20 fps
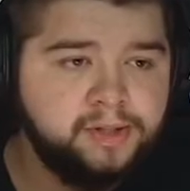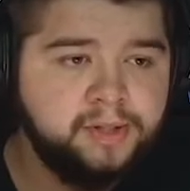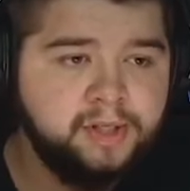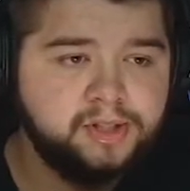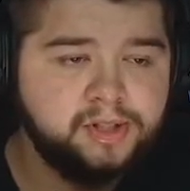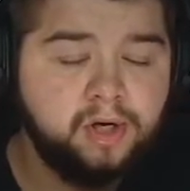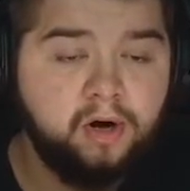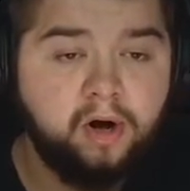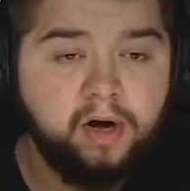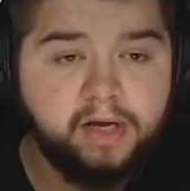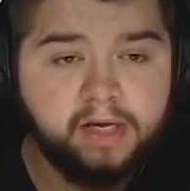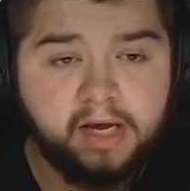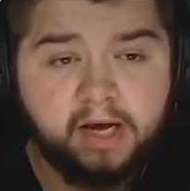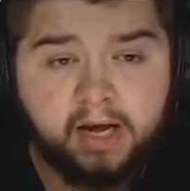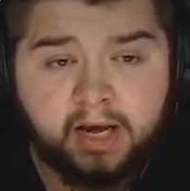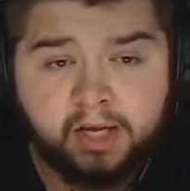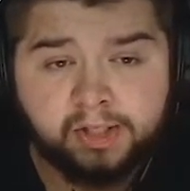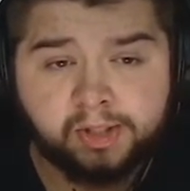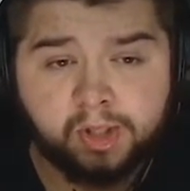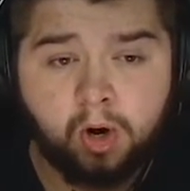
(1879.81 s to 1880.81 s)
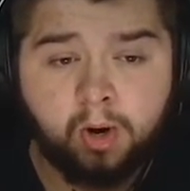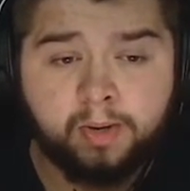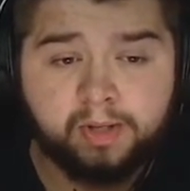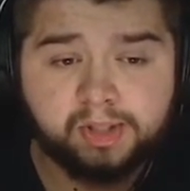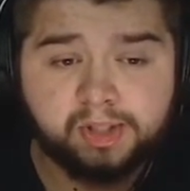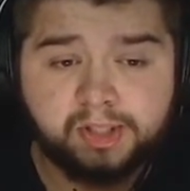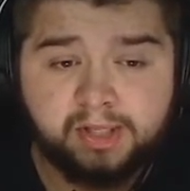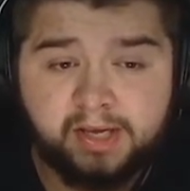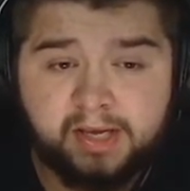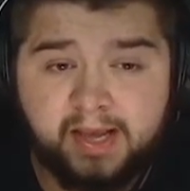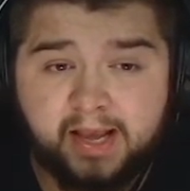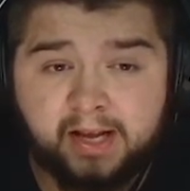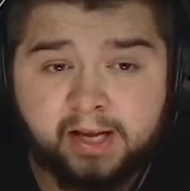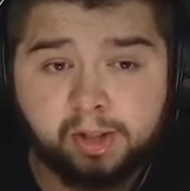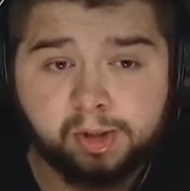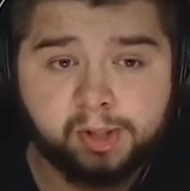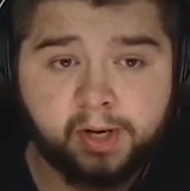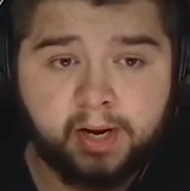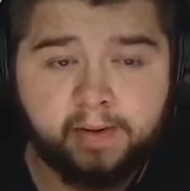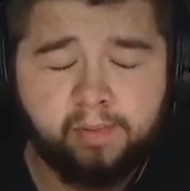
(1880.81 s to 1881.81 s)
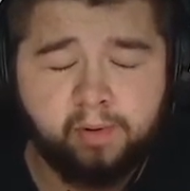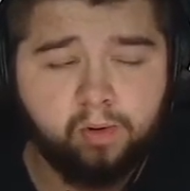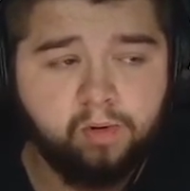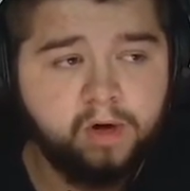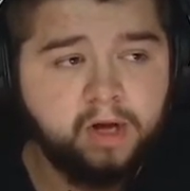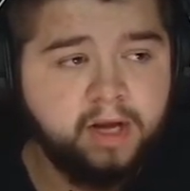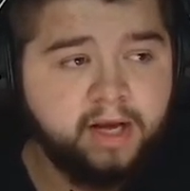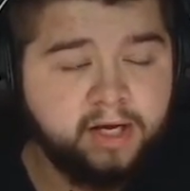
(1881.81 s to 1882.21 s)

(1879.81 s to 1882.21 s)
This guy is honestly incredible.